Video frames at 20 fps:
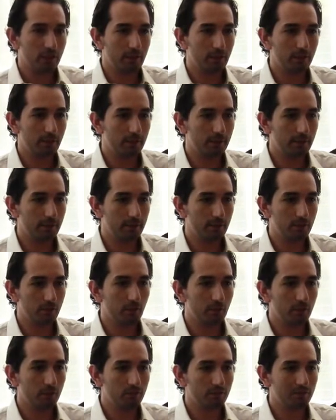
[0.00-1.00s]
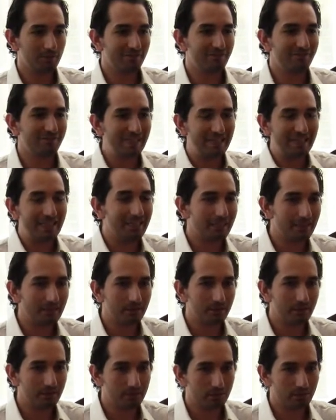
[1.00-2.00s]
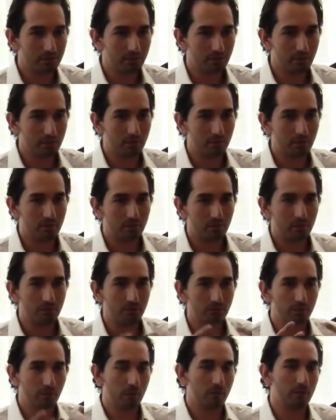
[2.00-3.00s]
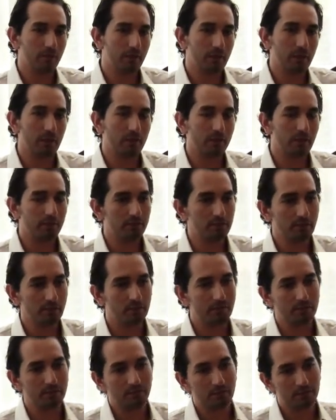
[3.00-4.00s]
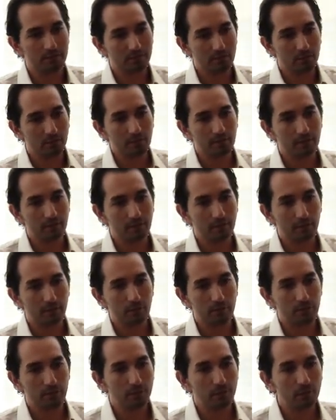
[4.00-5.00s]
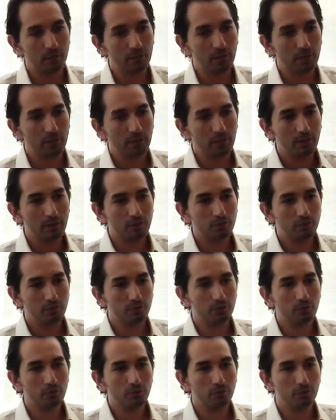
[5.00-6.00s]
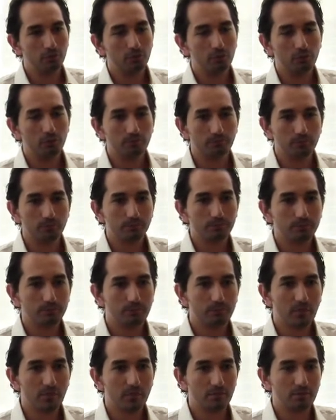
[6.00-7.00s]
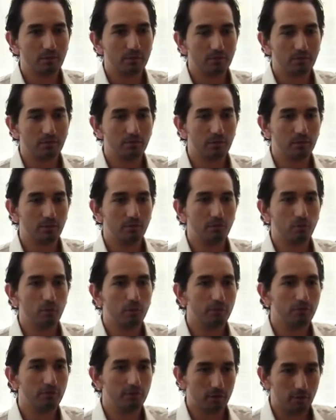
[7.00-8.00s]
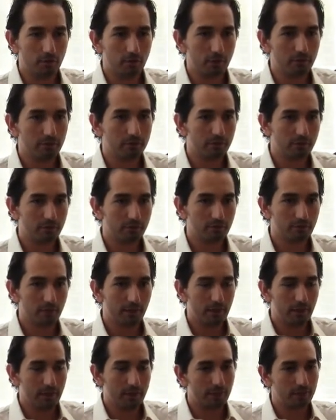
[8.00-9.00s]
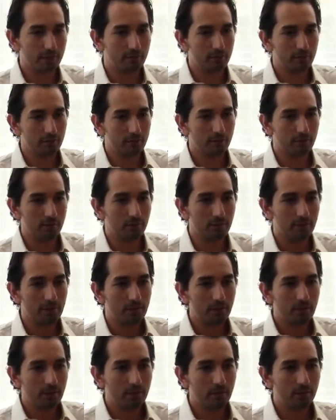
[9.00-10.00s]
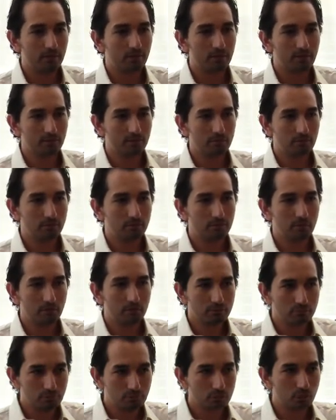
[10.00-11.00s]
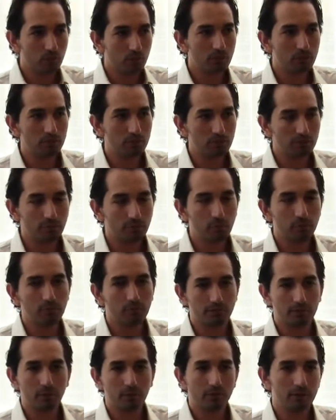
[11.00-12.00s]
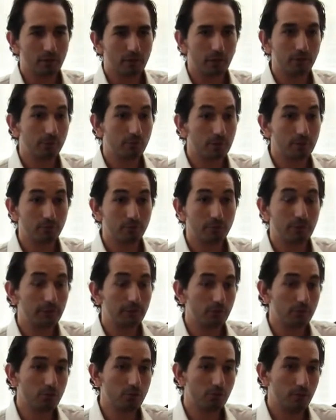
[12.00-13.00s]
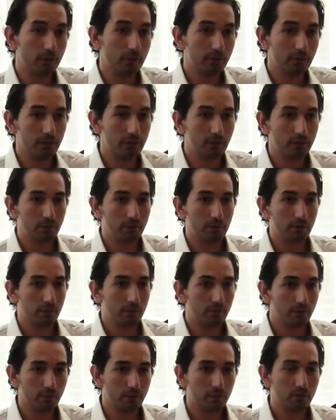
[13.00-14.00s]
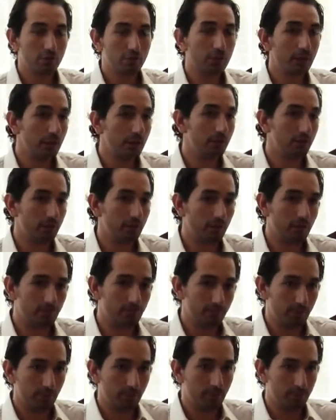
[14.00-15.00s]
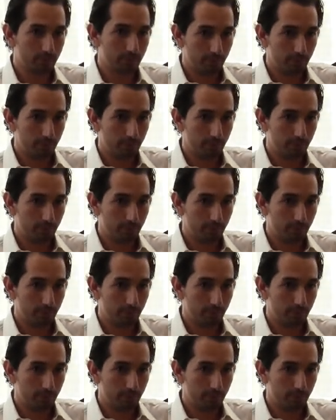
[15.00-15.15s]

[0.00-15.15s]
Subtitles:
about feeding. You know, it's beyond that. It's something that we do to. It's a form of an art, and it's one form of an art that you can really enjoy and you can share with other people.